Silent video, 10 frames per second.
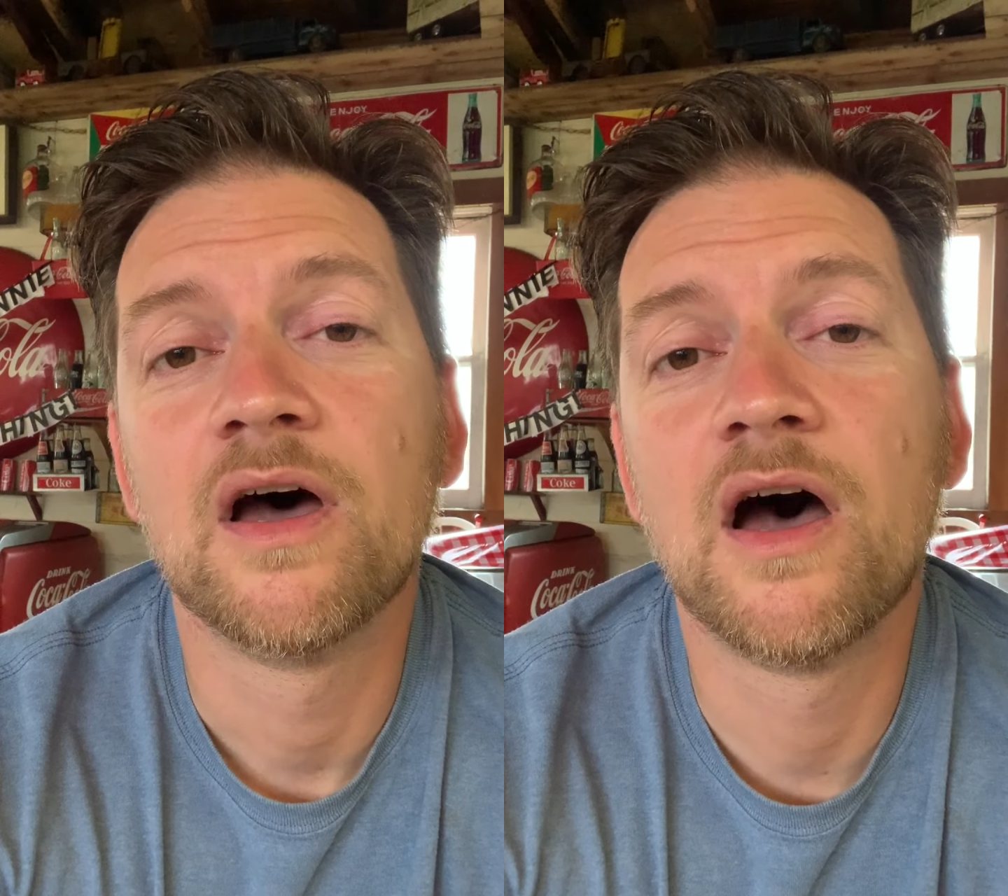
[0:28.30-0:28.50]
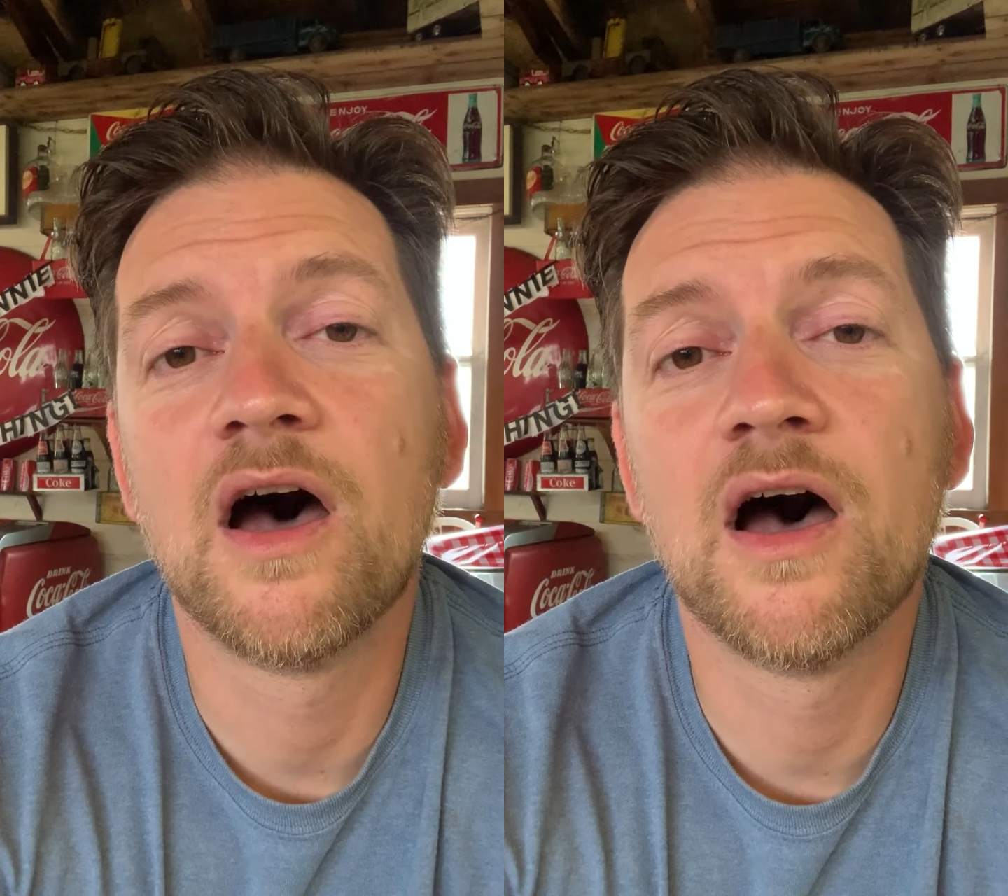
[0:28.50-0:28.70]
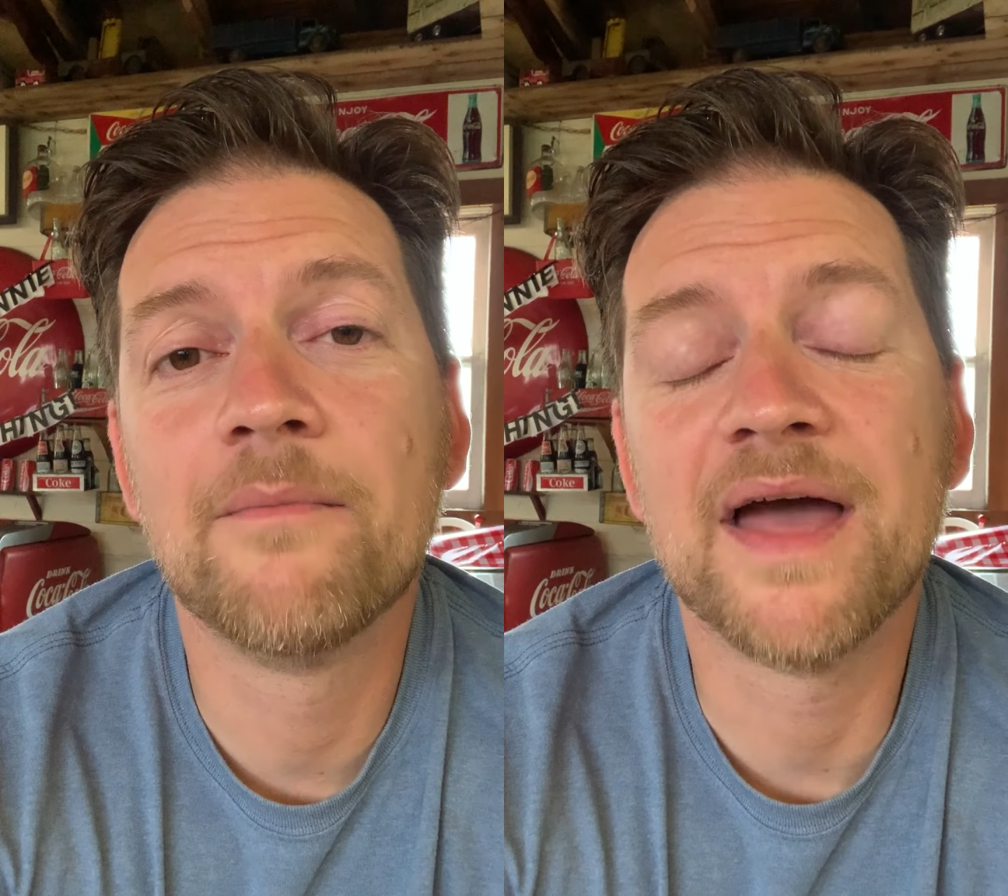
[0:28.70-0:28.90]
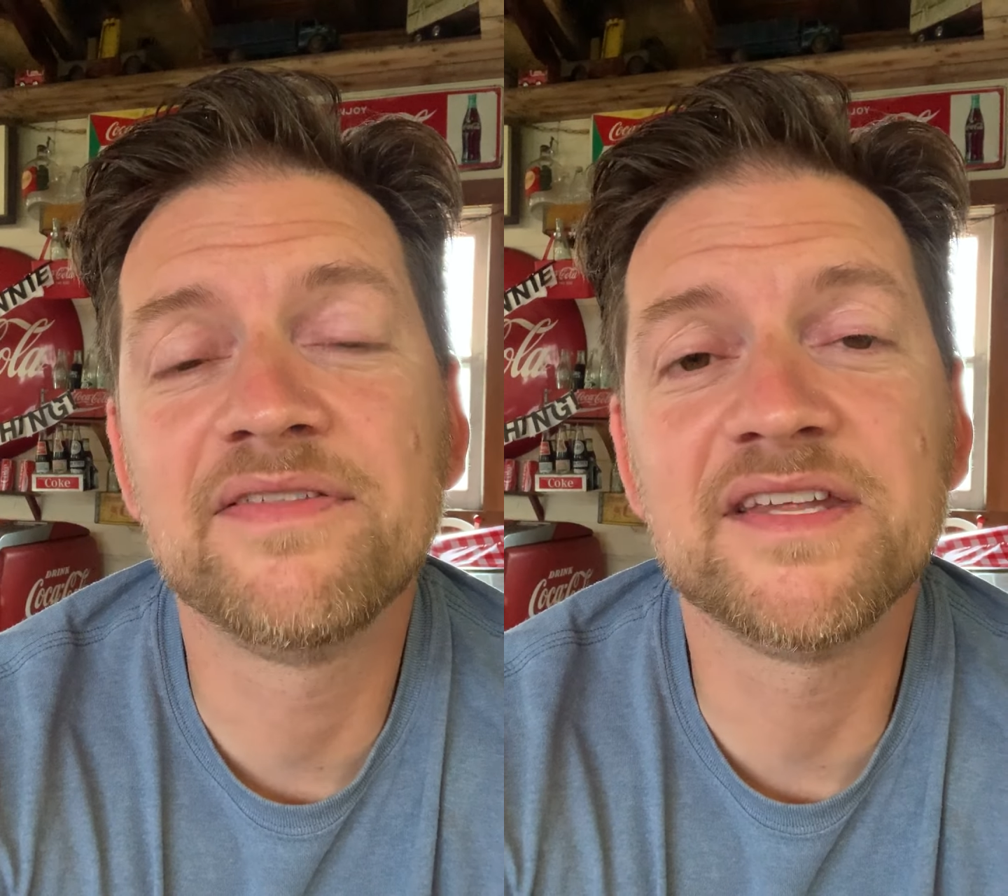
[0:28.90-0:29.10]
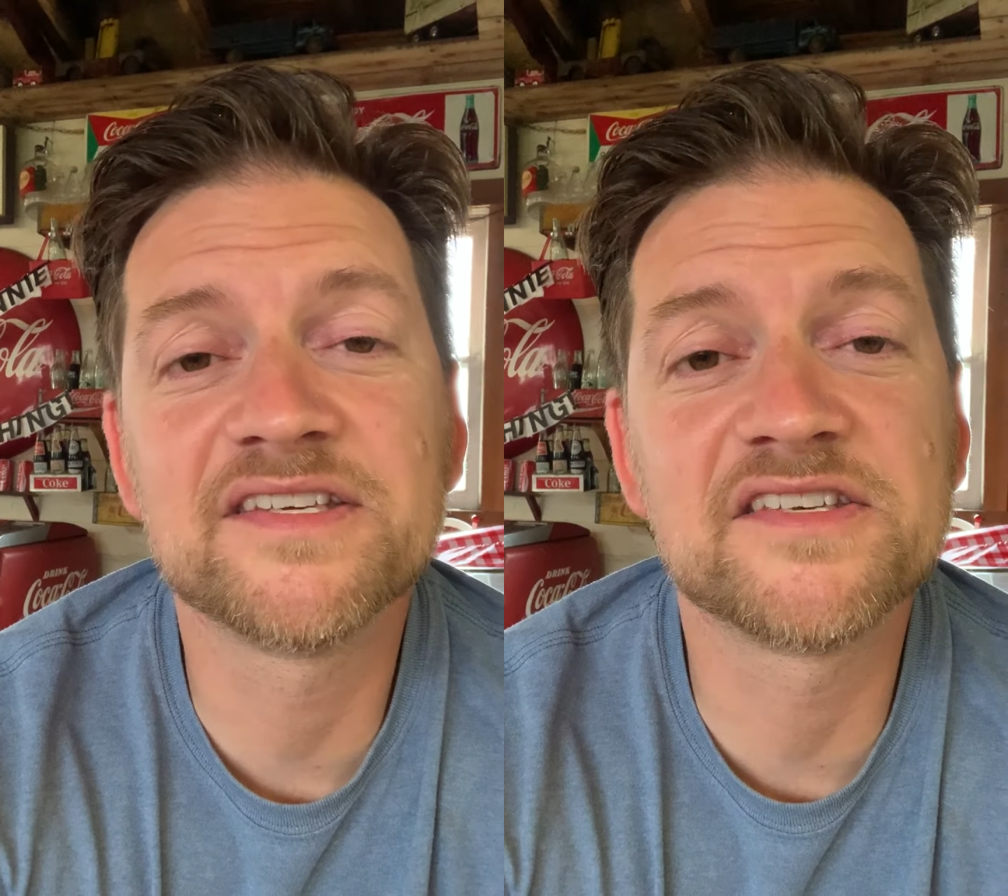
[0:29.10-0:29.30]
um,
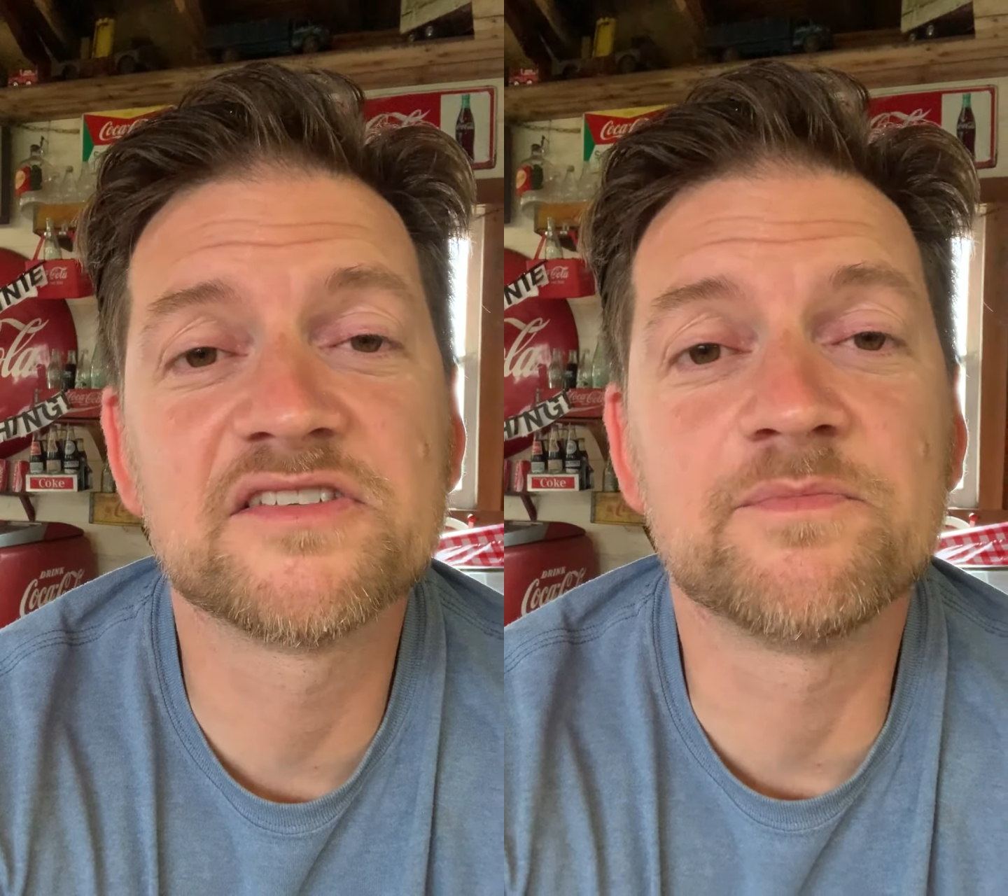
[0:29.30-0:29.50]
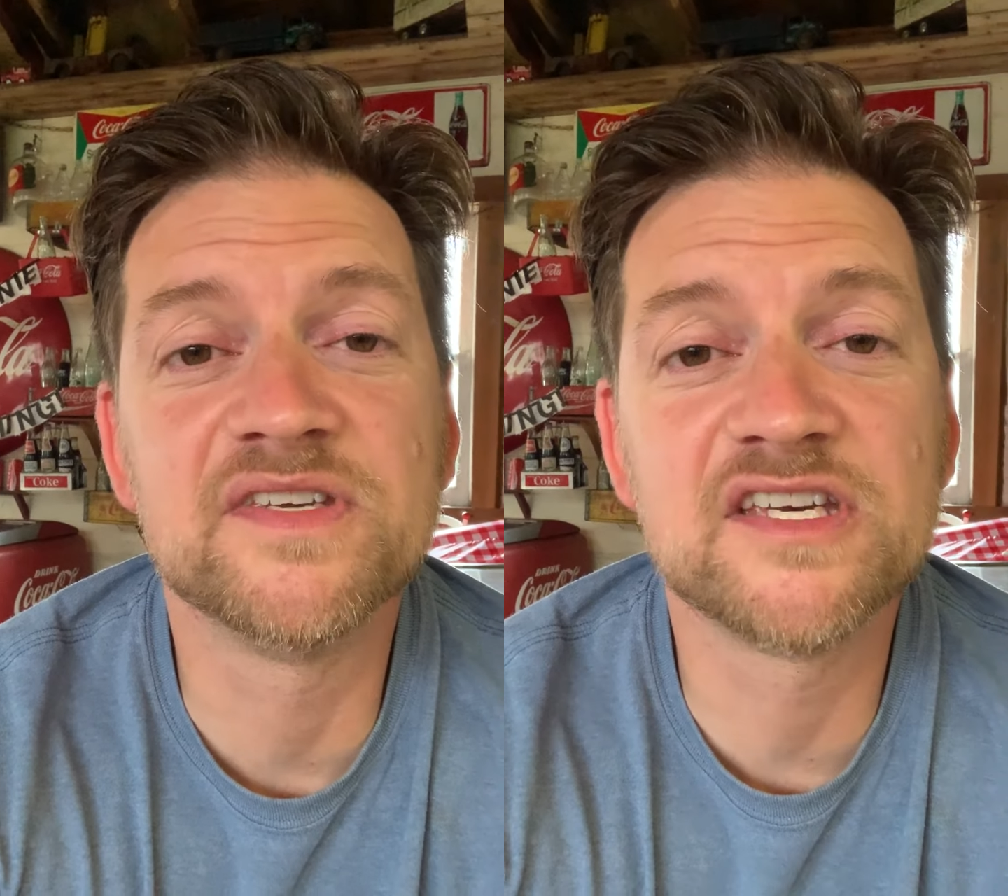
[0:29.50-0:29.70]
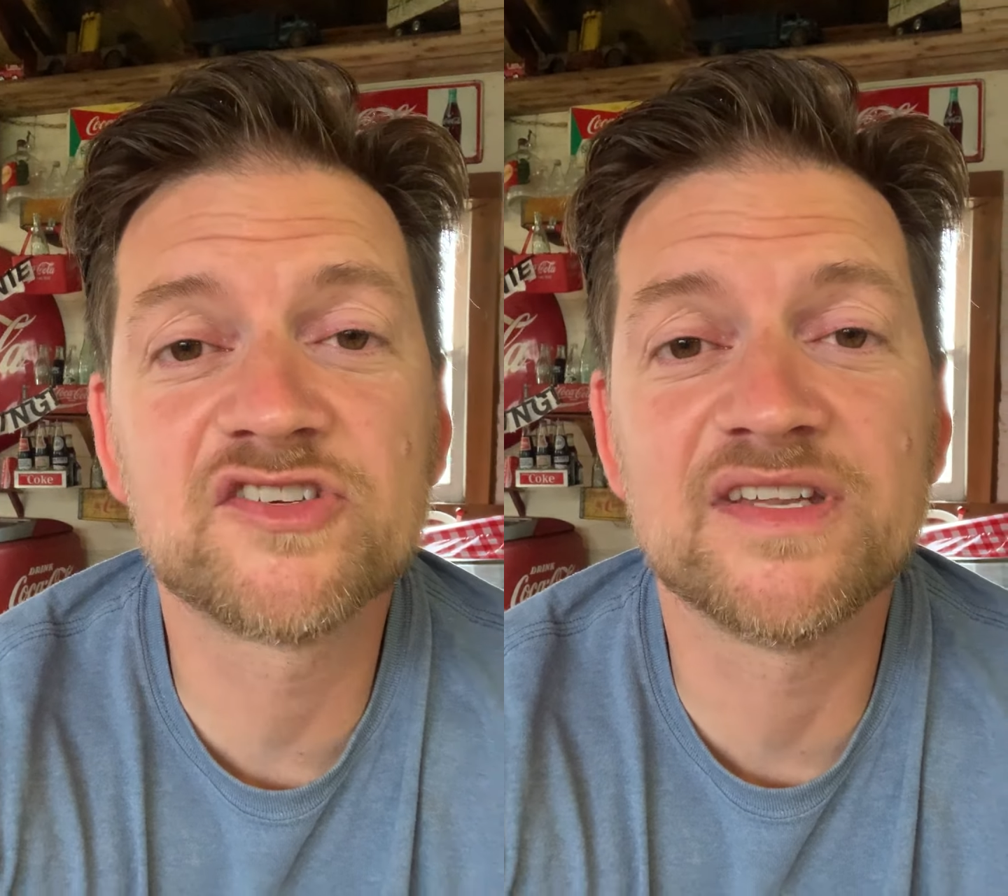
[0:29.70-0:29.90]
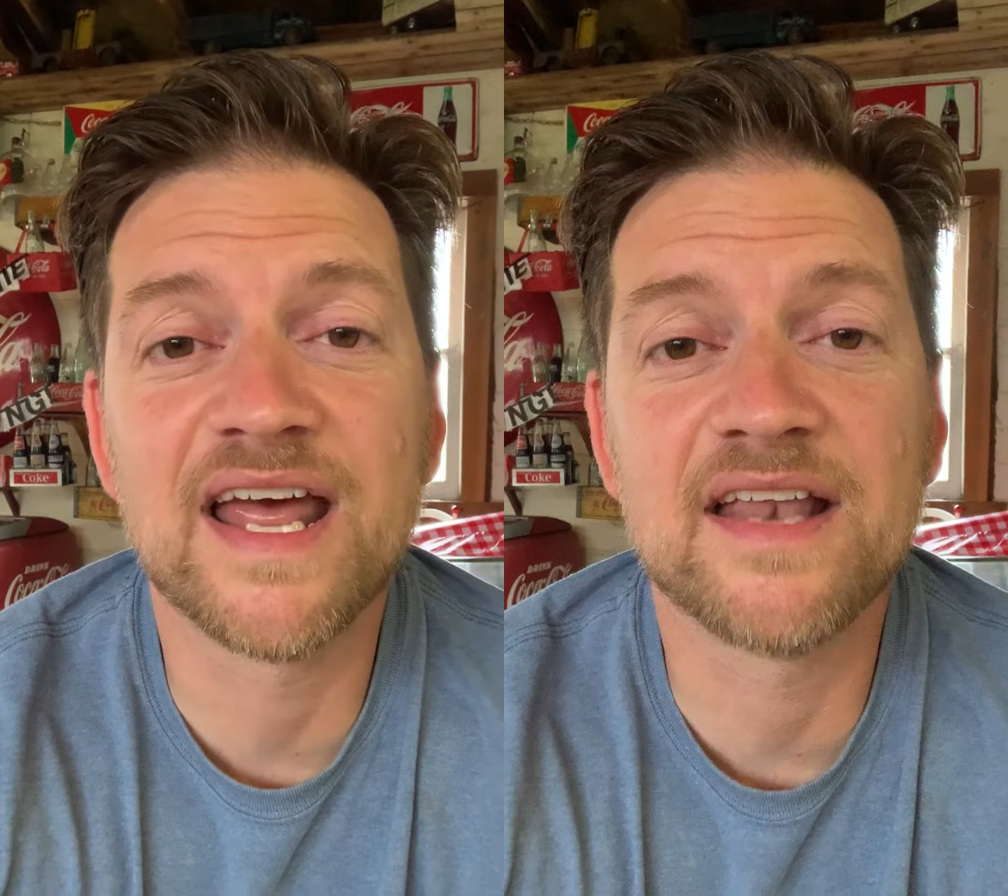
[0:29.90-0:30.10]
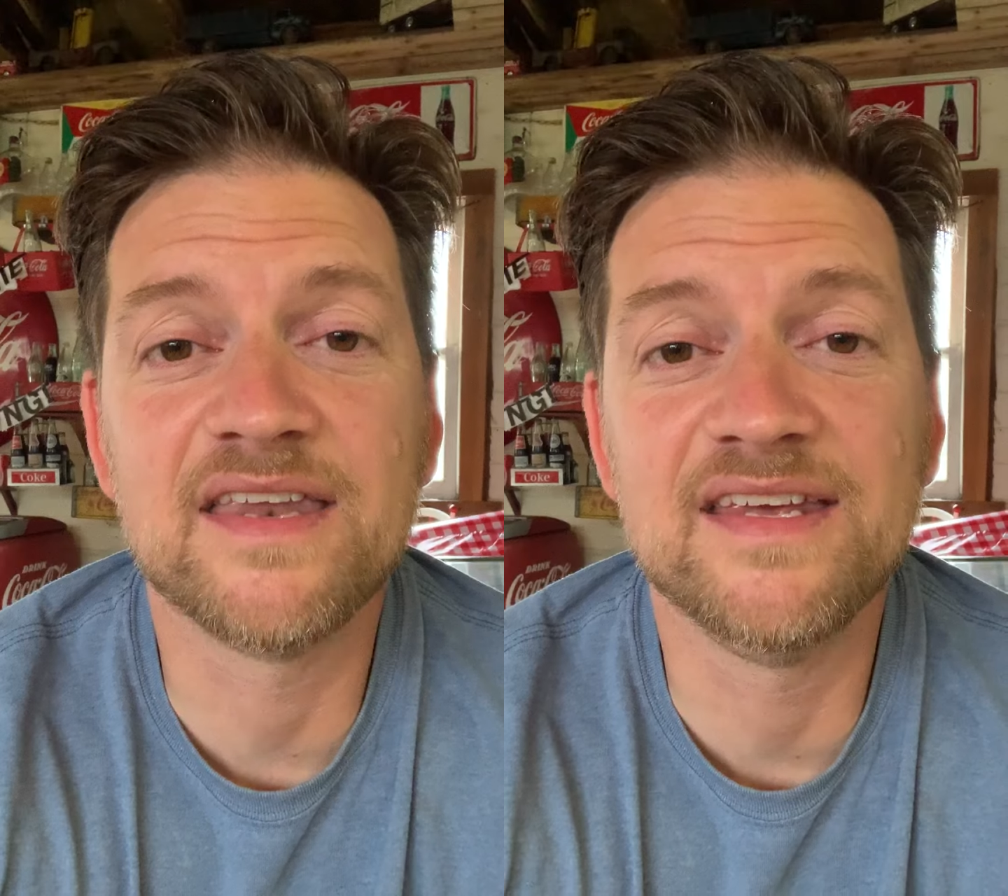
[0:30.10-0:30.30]
I think this is a position
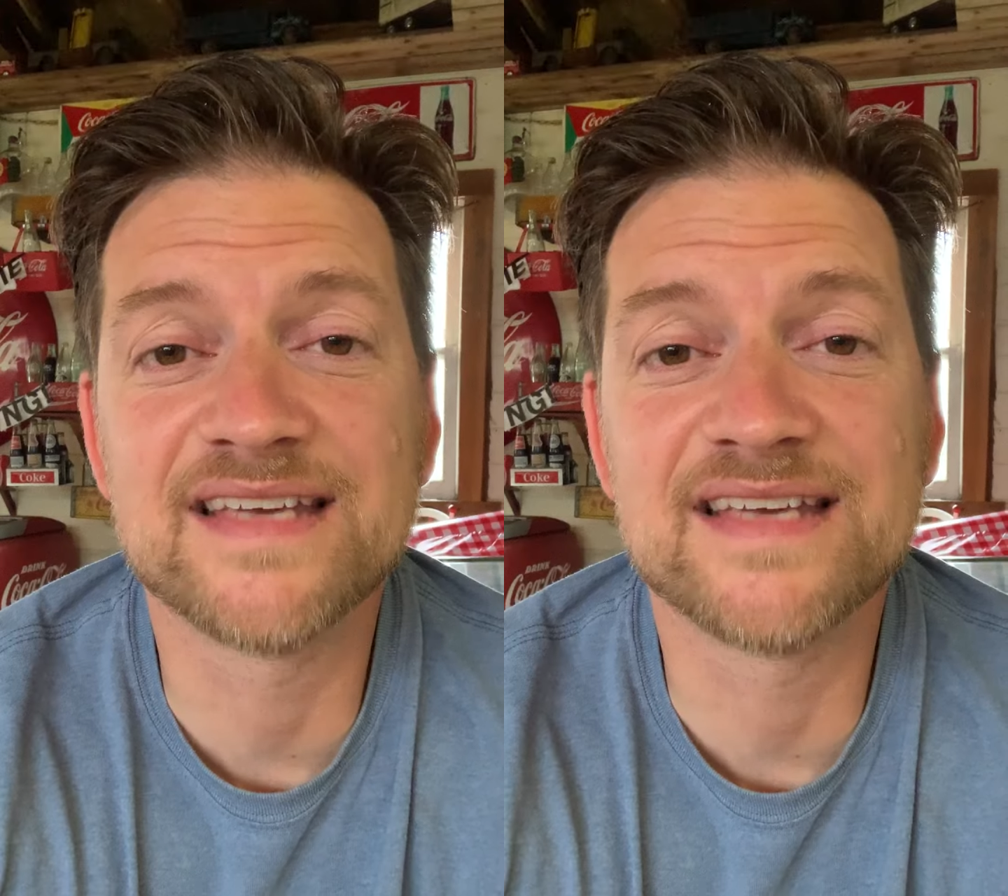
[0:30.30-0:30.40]
that